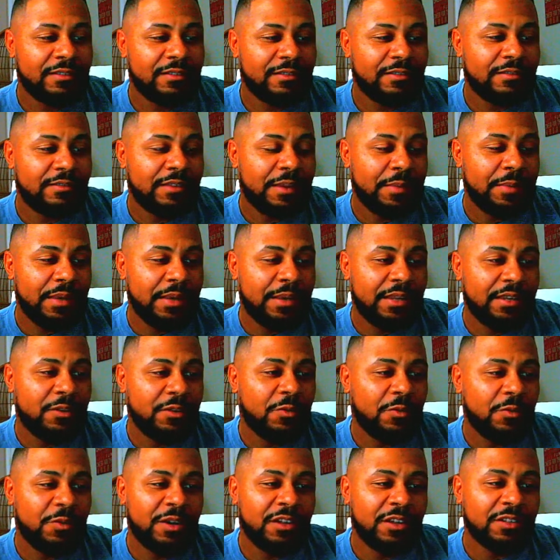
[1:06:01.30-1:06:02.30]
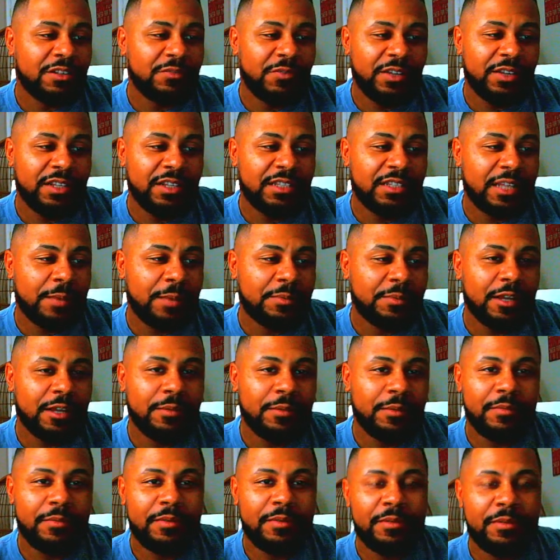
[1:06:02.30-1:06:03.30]
I mean, no one else really stepped up.
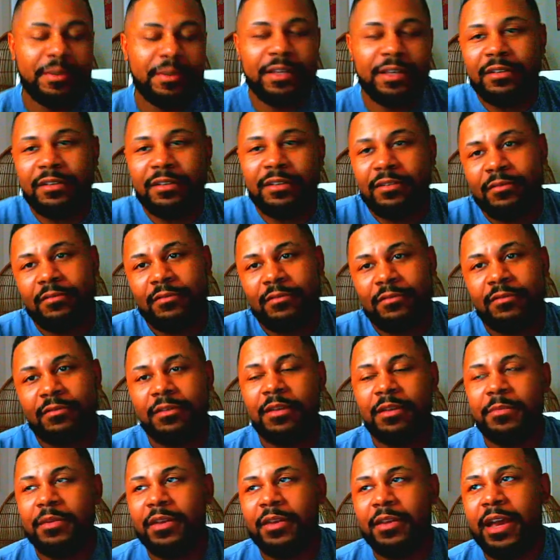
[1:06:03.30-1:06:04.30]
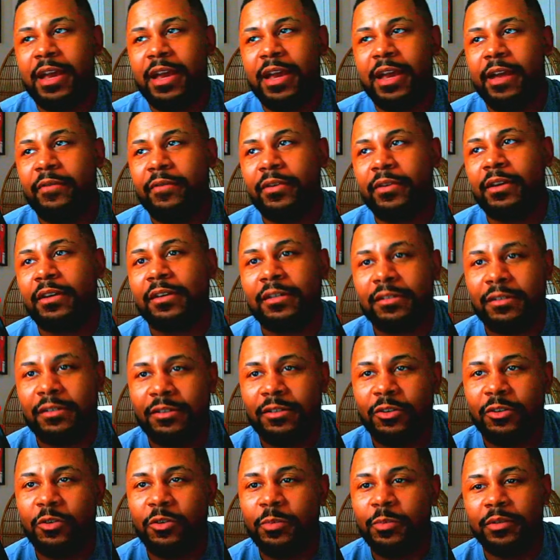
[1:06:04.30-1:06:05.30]
I mean, you have
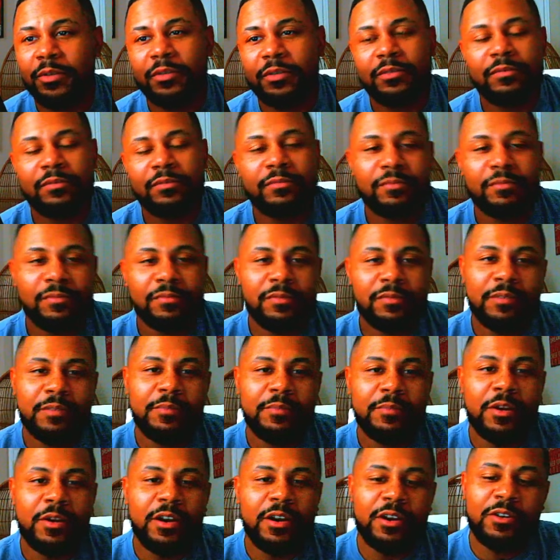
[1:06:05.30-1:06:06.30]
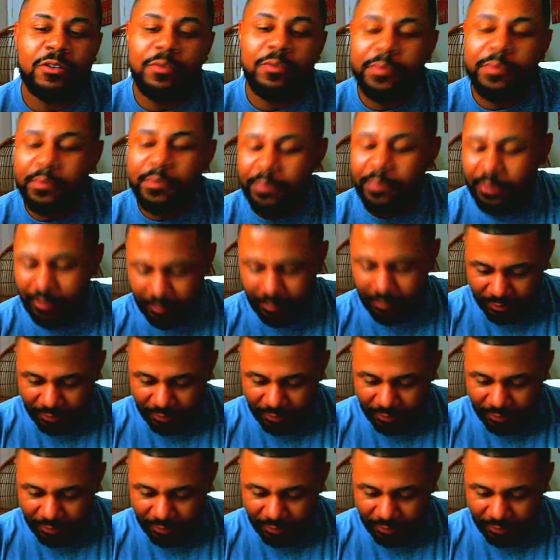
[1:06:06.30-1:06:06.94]
Cooper, Amari Cooper, but